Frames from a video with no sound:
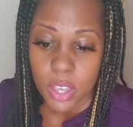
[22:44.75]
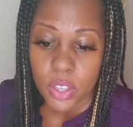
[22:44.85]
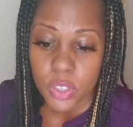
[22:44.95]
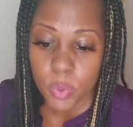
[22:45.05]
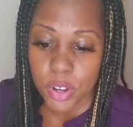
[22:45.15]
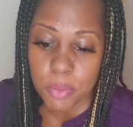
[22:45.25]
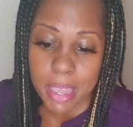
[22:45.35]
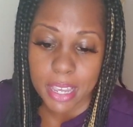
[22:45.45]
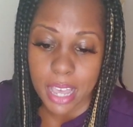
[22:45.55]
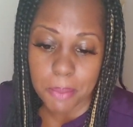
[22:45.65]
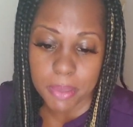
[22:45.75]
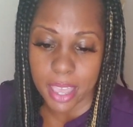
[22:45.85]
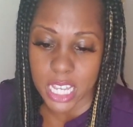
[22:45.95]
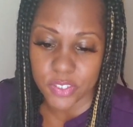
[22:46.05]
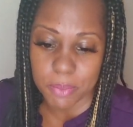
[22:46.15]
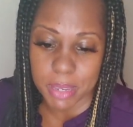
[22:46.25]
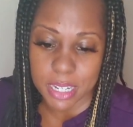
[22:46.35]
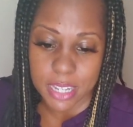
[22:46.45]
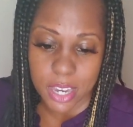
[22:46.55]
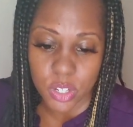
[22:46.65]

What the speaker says: The one who made cupcakes for me to take